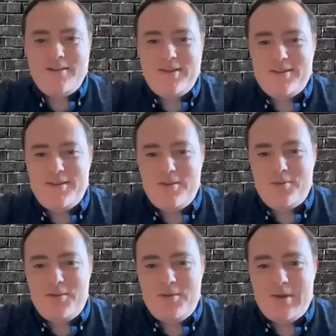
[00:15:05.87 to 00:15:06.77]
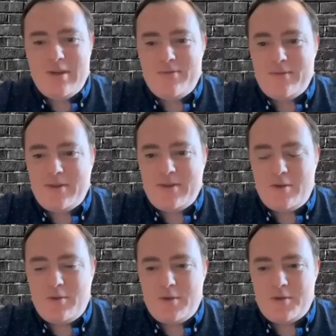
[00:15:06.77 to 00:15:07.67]
like to know too if,
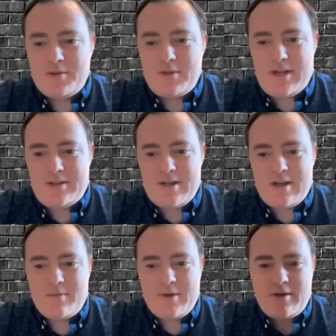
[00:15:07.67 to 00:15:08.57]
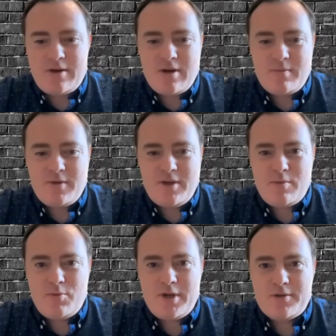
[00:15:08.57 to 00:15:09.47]
there's a lot of talk about automated
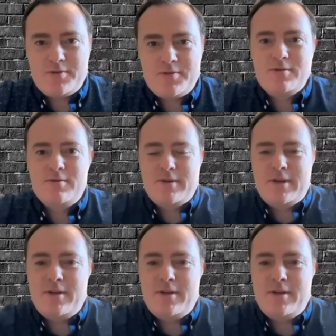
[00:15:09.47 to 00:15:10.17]
appraisals, right?